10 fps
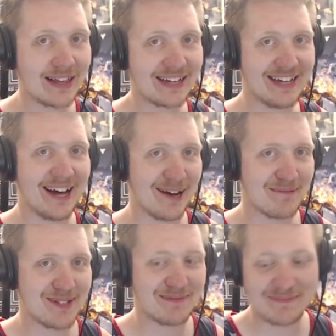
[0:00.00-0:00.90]

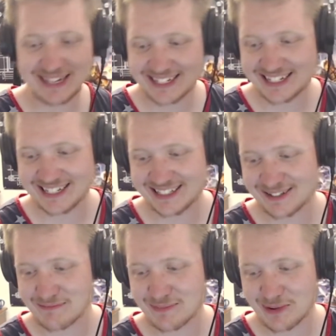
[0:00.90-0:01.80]
kept making
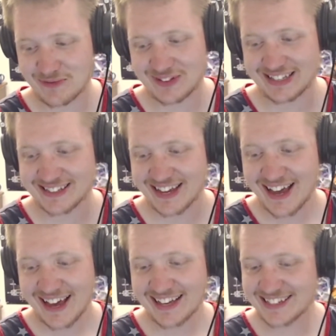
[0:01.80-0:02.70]
the movies.
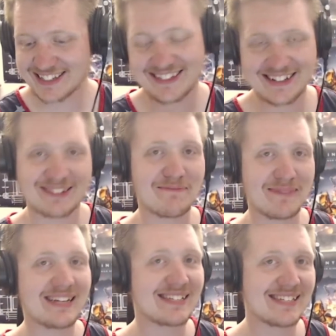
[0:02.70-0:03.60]
It just doesn't
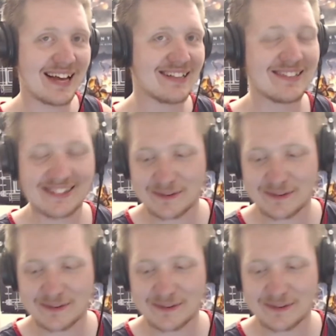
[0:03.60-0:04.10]
make sense to